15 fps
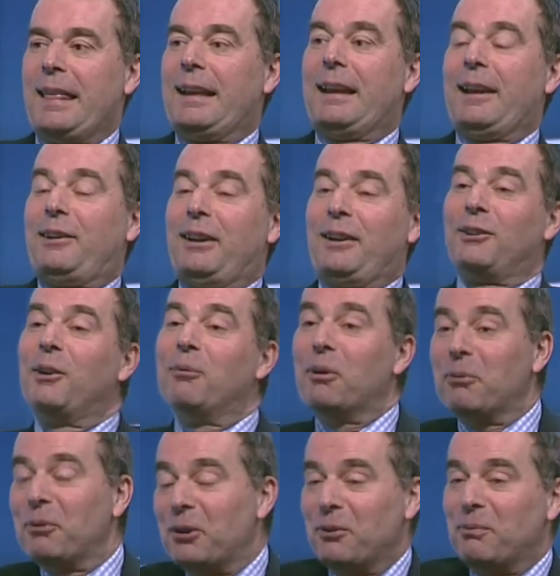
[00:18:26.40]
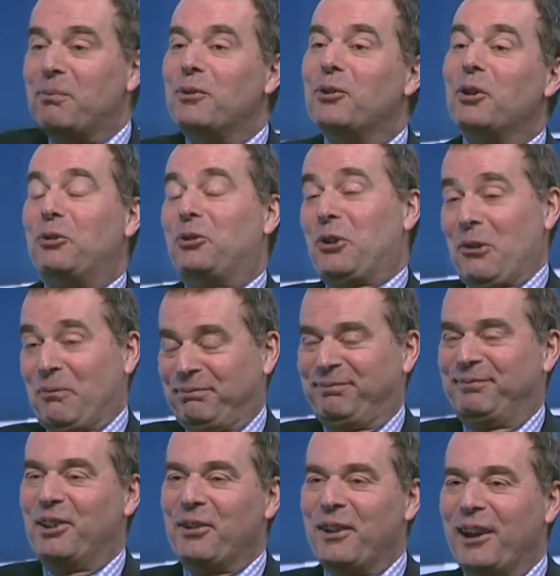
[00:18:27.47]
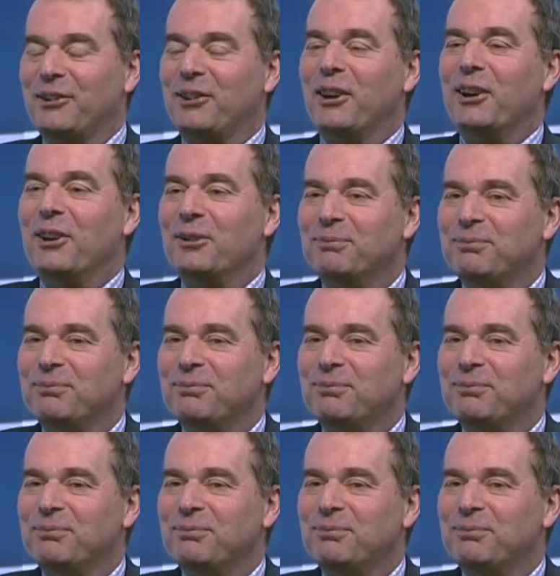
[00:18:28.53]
getting someone who suits you on that side.